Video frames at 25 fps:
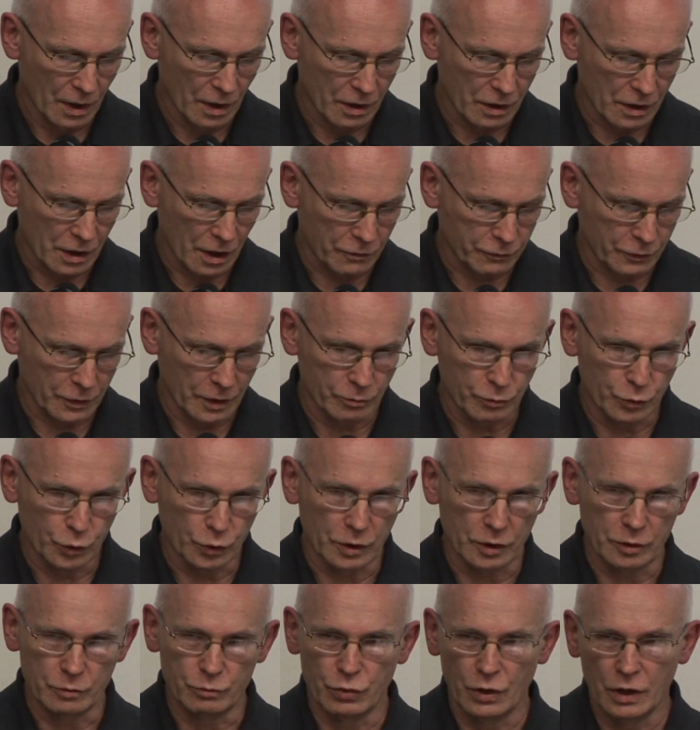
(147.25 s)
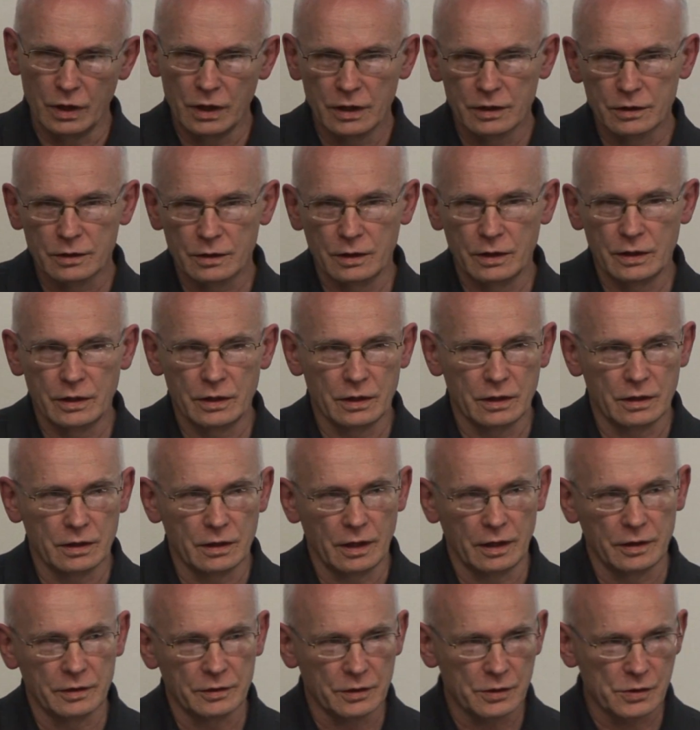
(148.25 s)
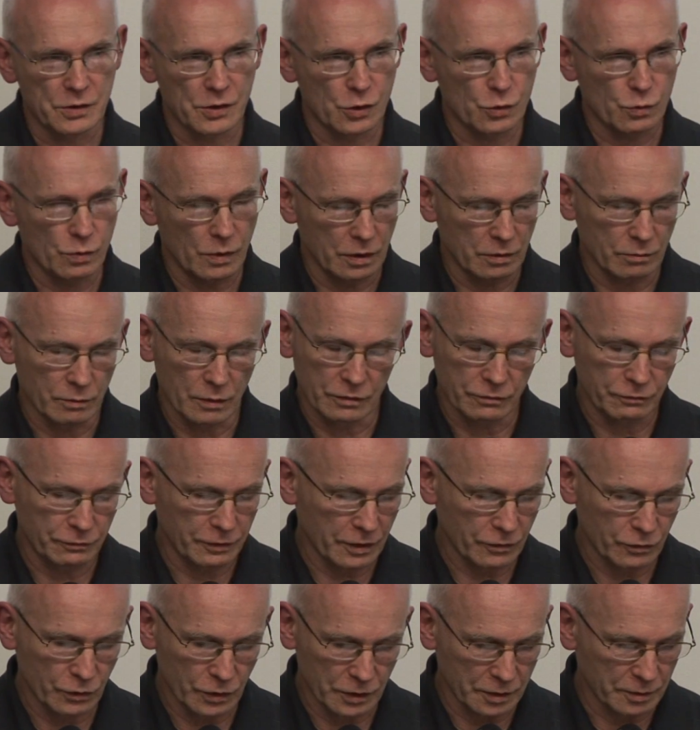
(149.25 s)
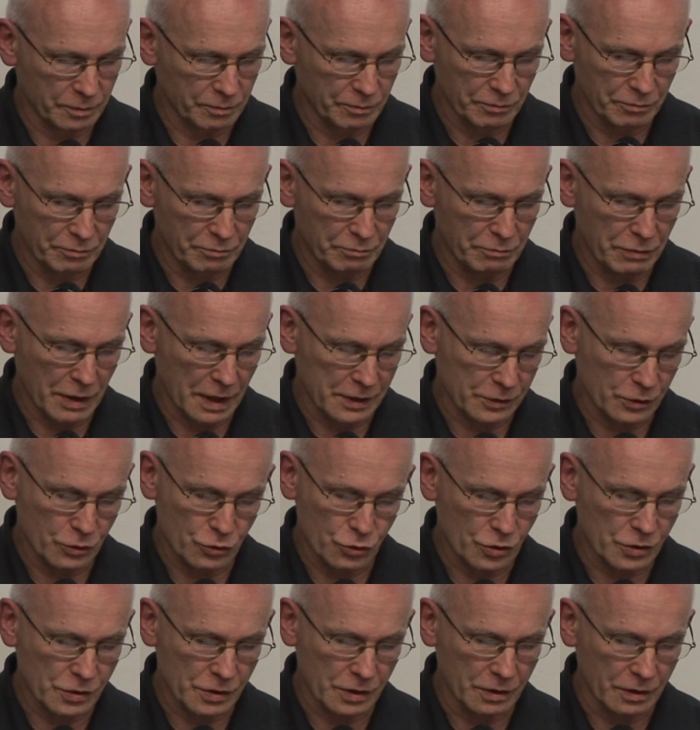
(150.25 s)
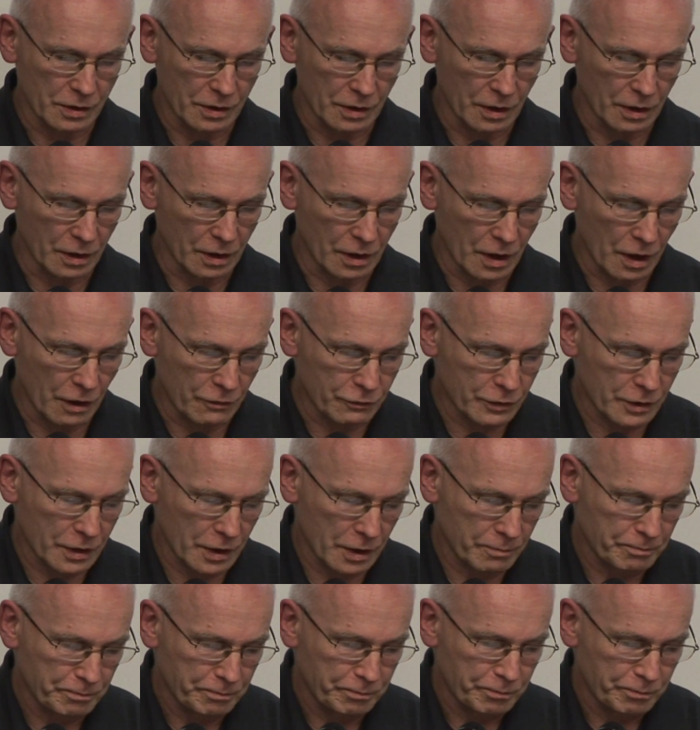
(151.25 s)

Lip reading: Kafka put it brilliantly, and this is one of my favorite passages in Kafka.